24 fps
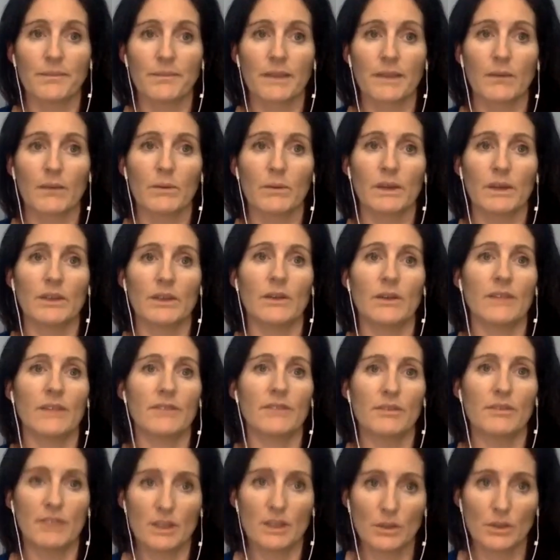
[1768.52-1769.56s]
where you have
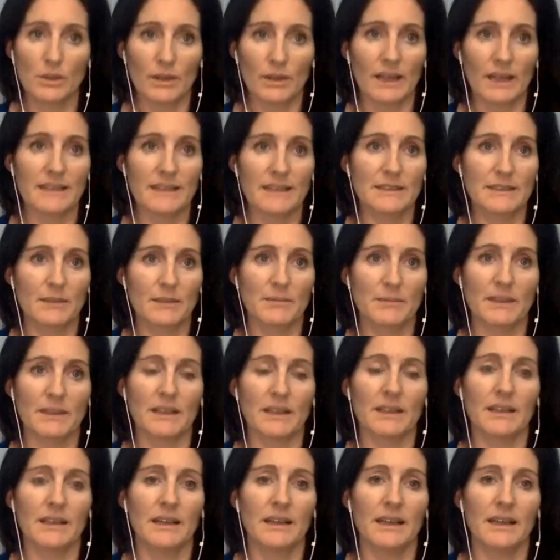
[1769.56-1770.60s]
to visualize
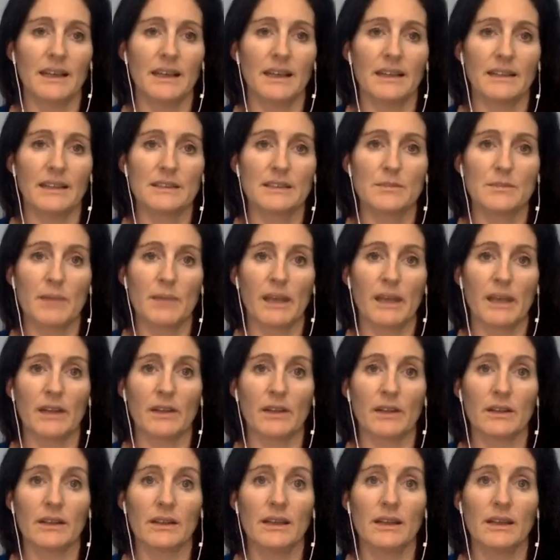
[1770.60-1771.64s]
something in this
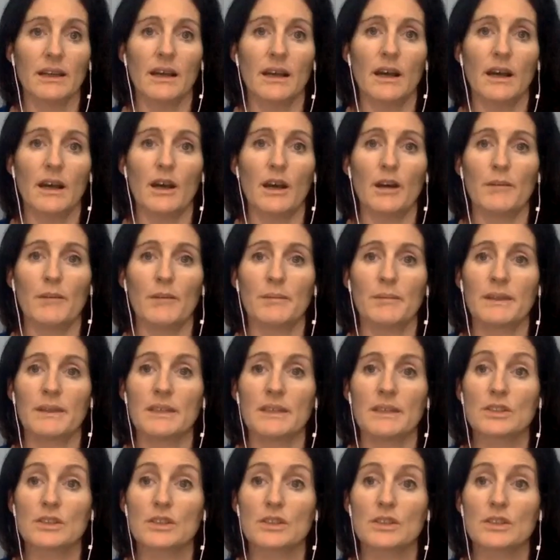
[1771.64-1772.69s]
manner. Um, but this
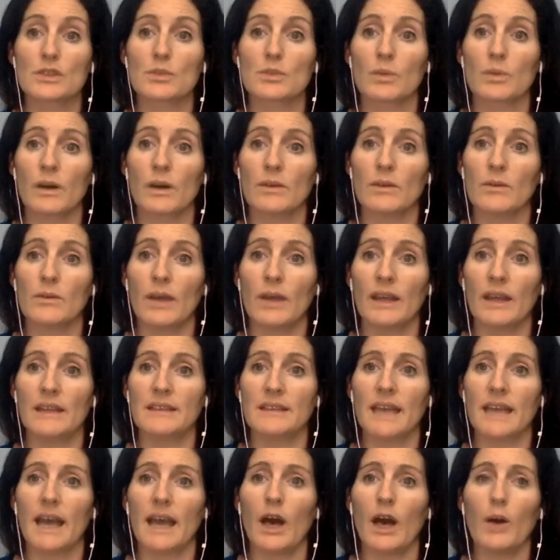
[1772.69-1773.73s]
is just one way to
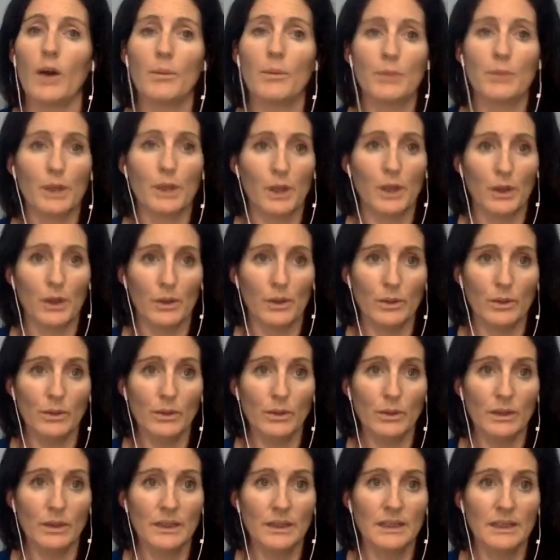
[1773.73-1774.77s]
help
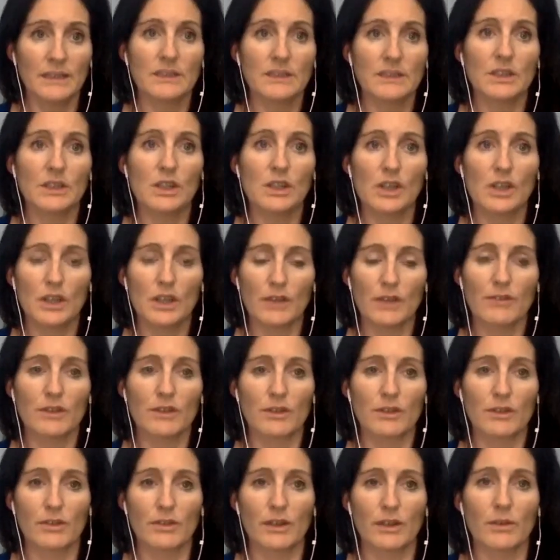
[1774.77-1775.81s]
you to shift
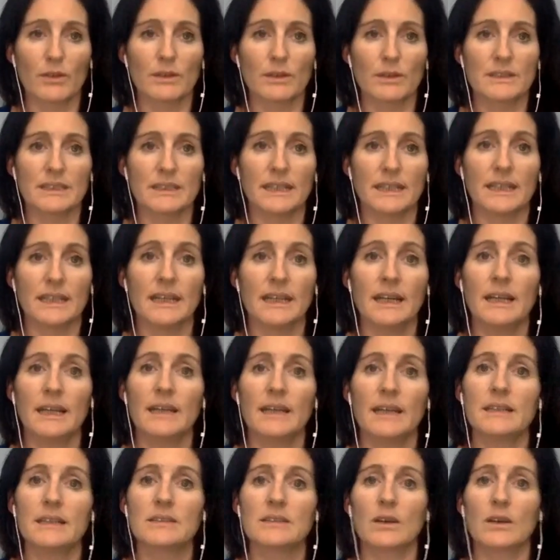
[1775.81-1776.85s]
your frequency.
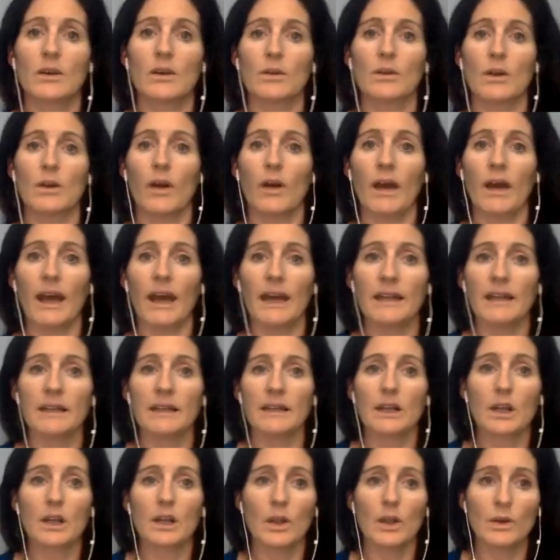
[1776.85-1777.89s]
So go ahead
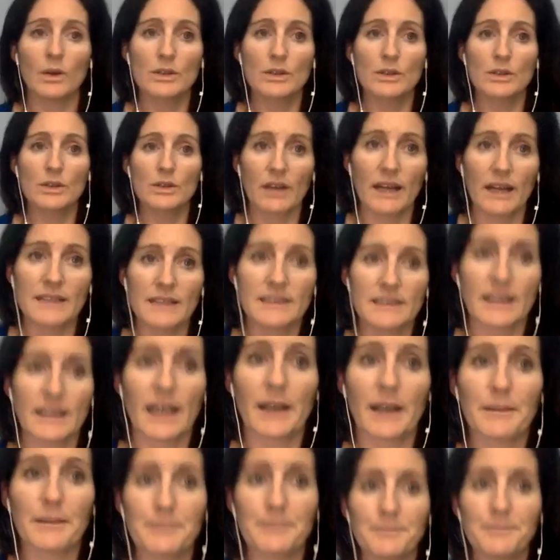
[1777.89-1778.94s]
and close your eyes
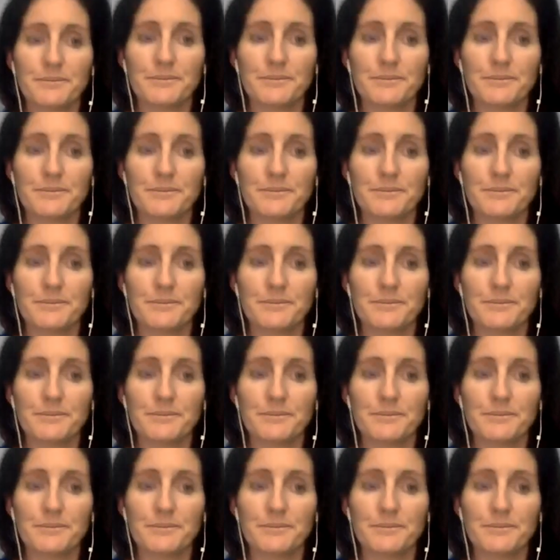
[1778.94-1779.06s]
again